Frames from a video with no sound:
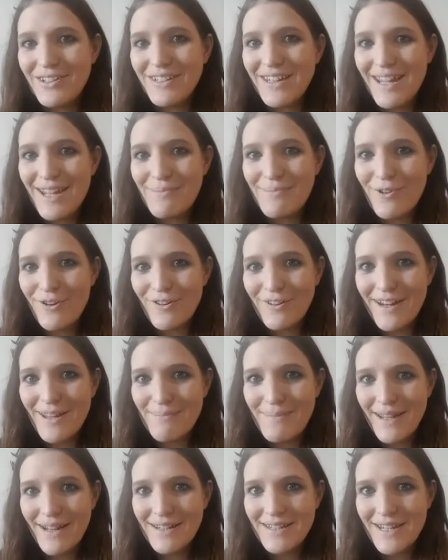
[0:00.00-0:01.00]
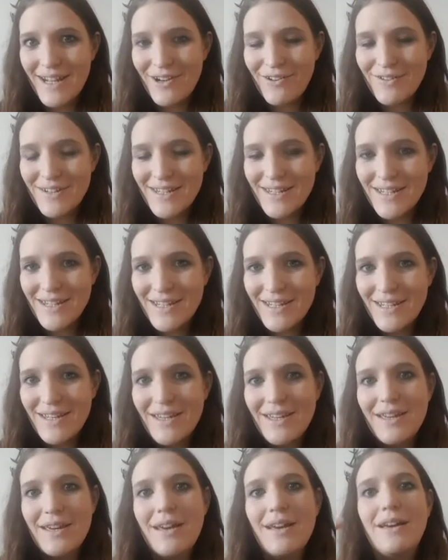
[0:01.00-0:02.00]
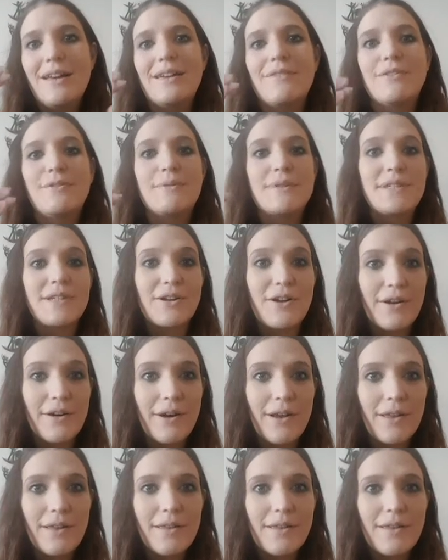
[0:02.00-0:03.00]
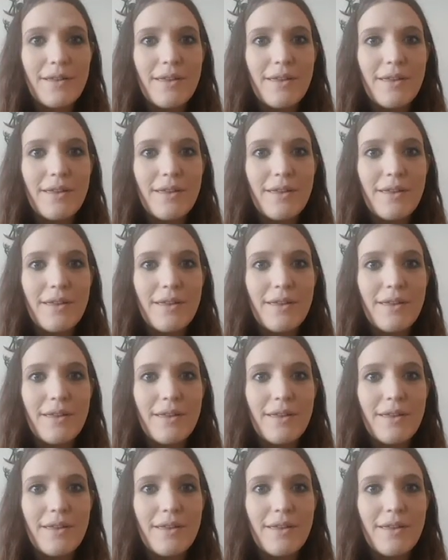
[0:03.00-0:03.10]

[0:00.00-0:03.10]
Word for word: name already picked out. If it was a girl,